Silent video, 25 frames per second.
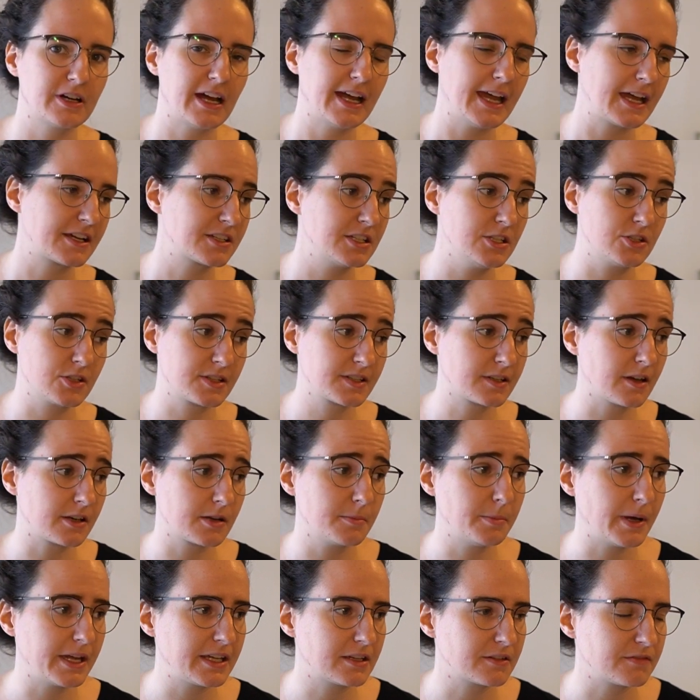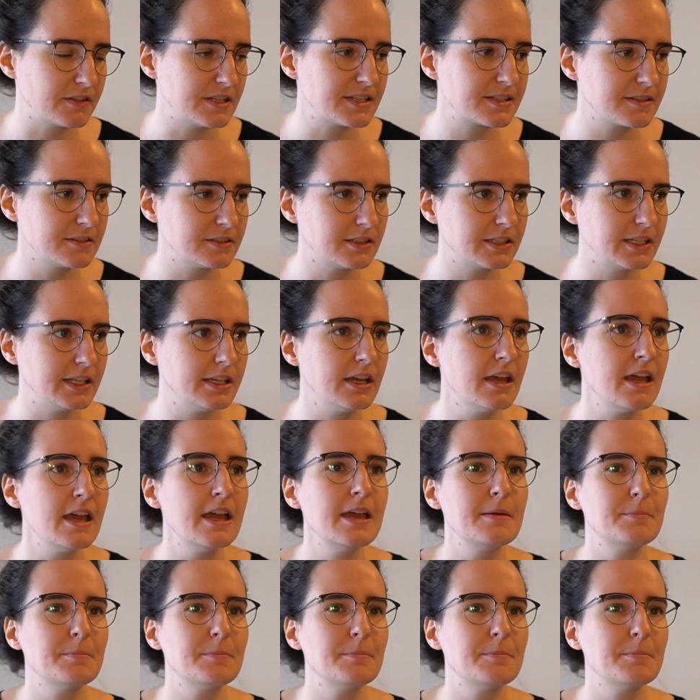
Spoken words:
I actually just got a bike recently,